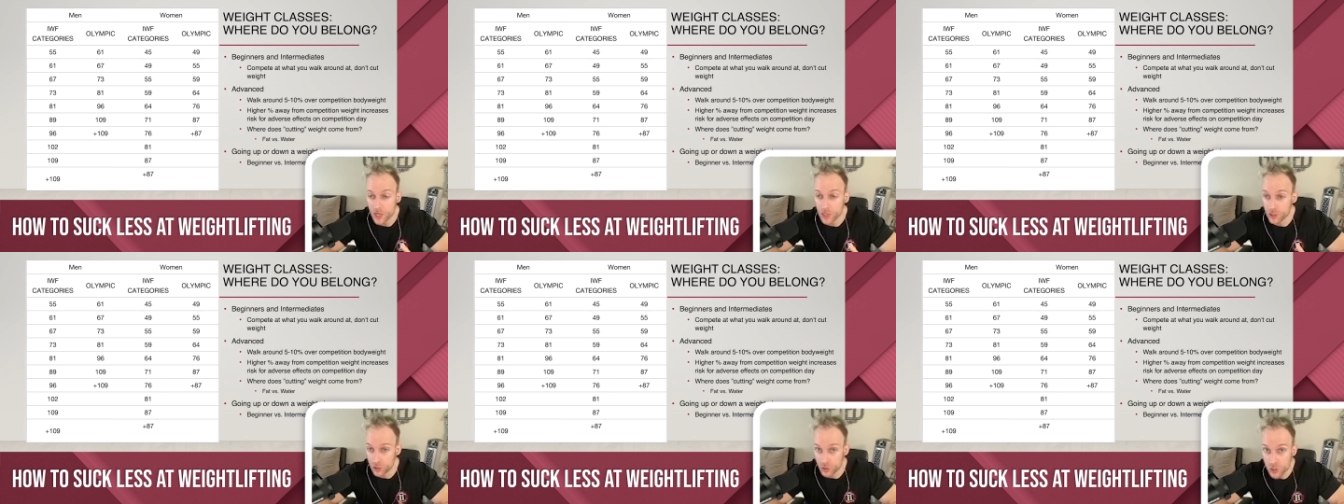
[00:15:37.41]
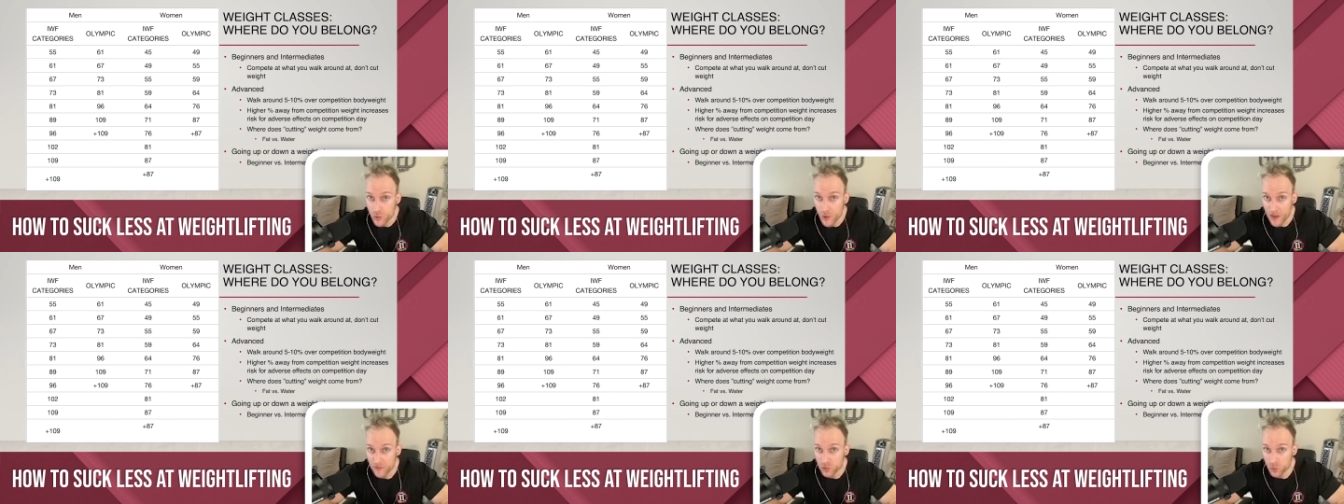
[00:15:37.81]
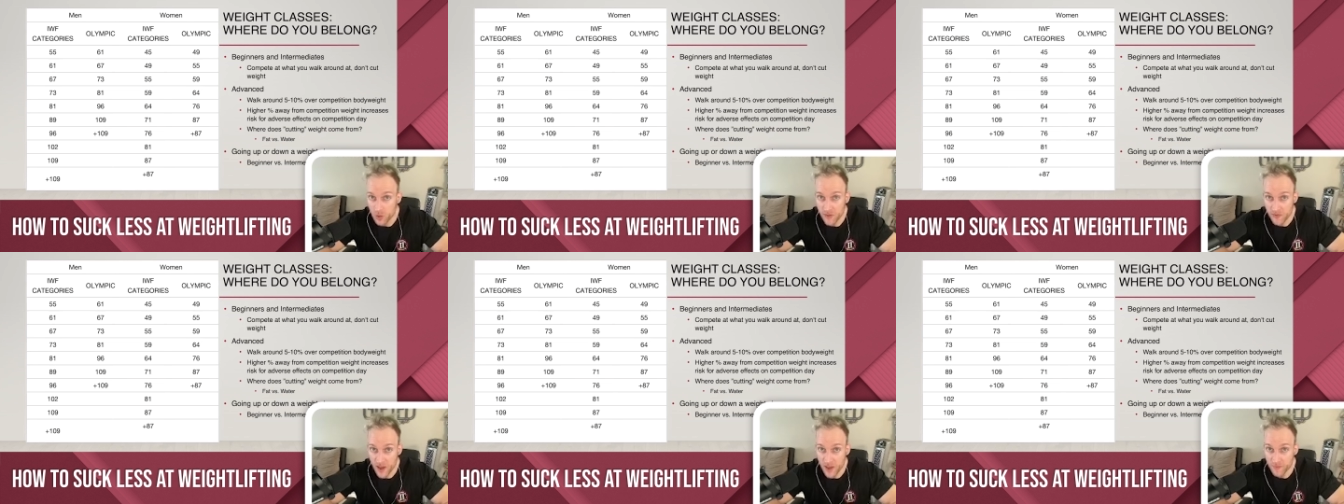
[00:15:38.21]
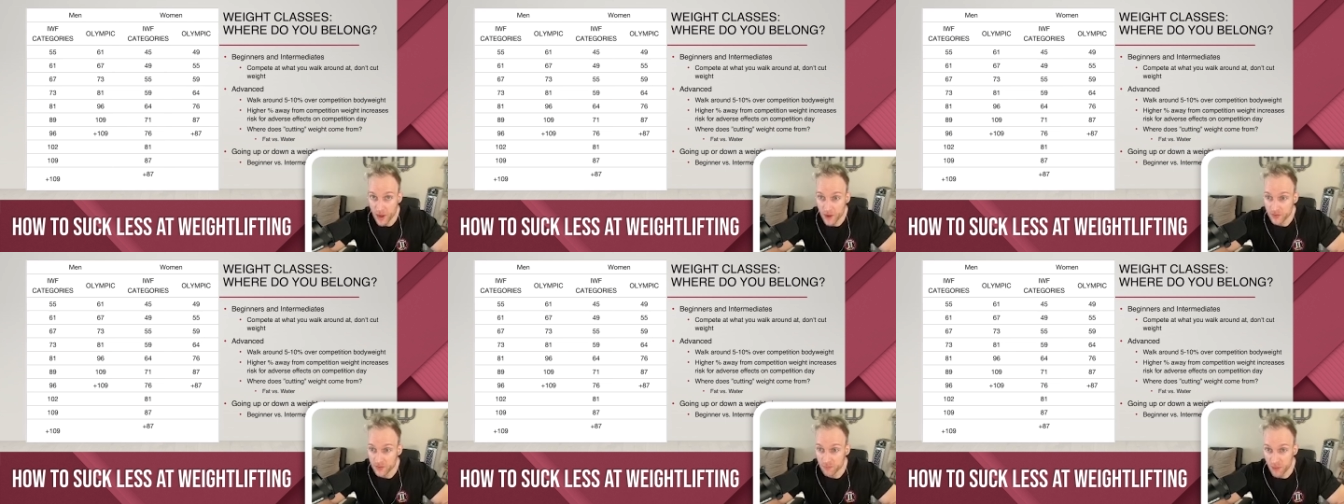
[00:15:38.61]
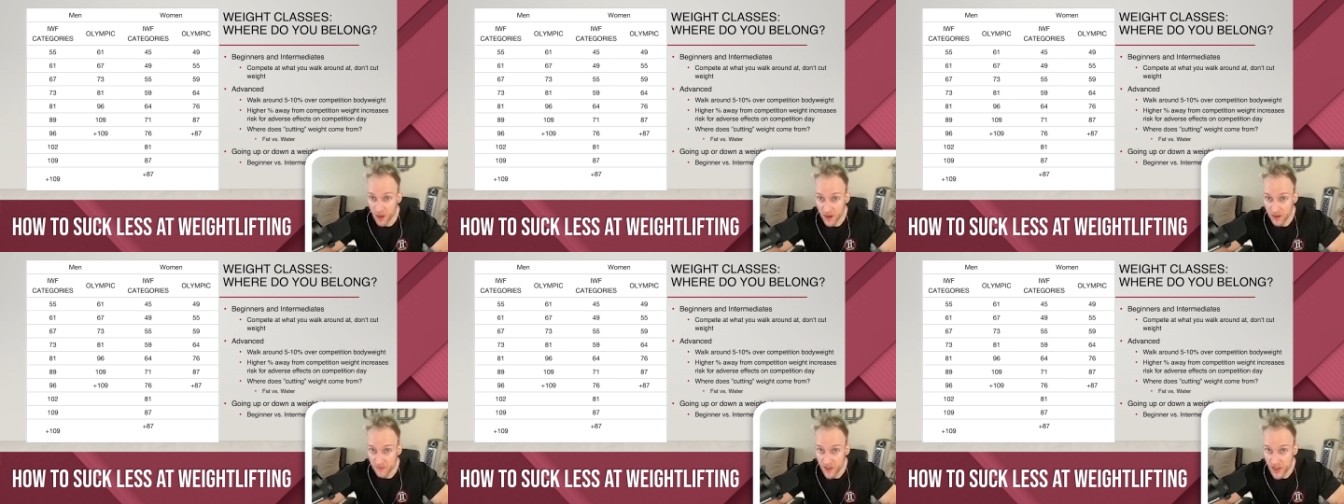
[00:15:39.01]
Do you have 25 pounds of
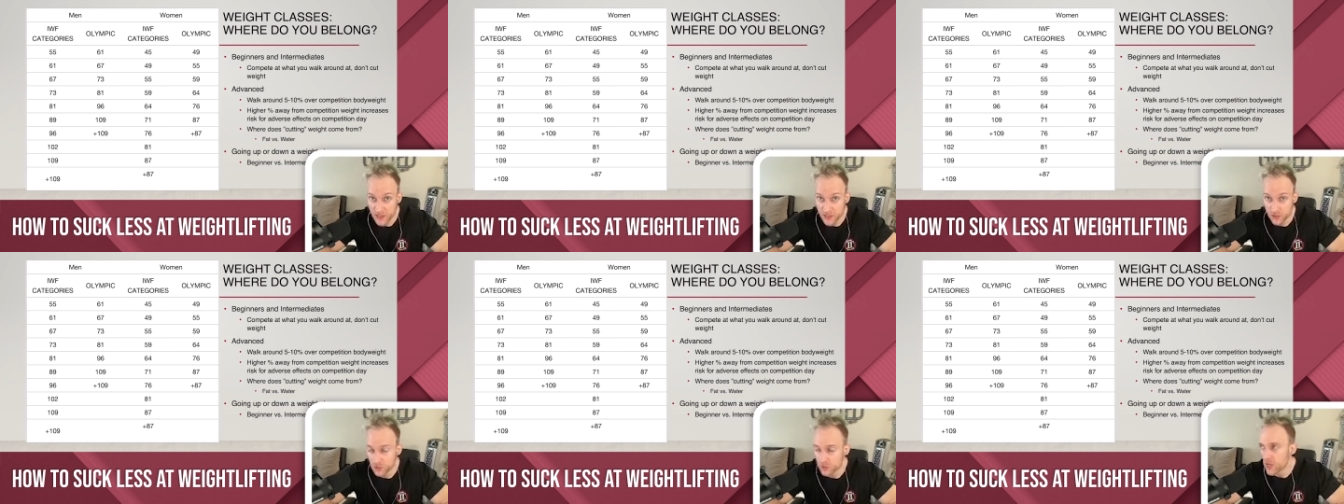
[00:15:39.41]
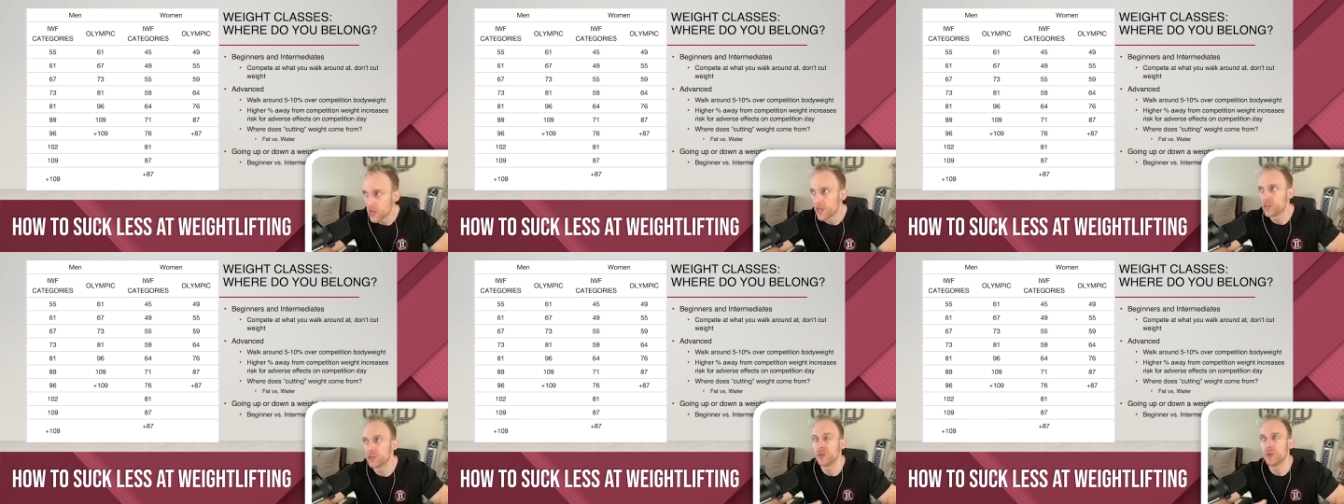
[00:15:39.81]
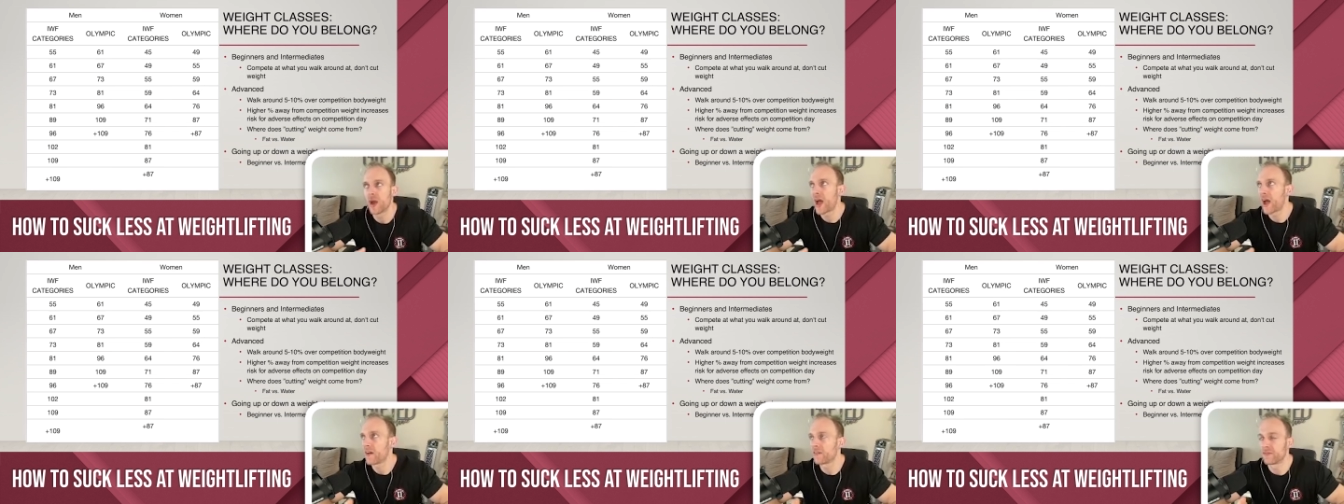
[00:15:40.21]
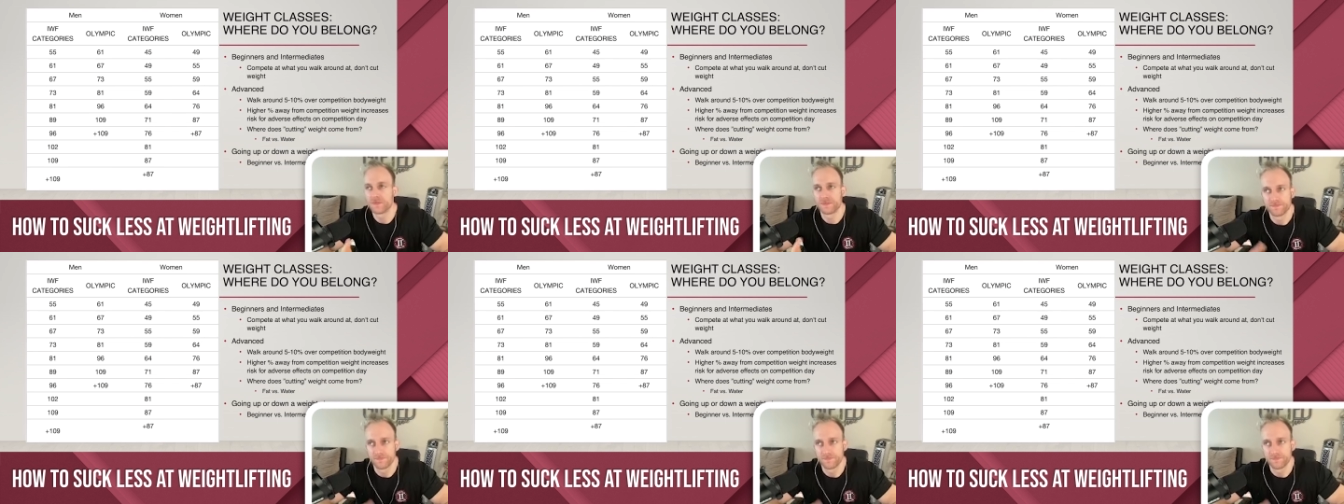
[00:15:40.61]
body fat to lose? Do you have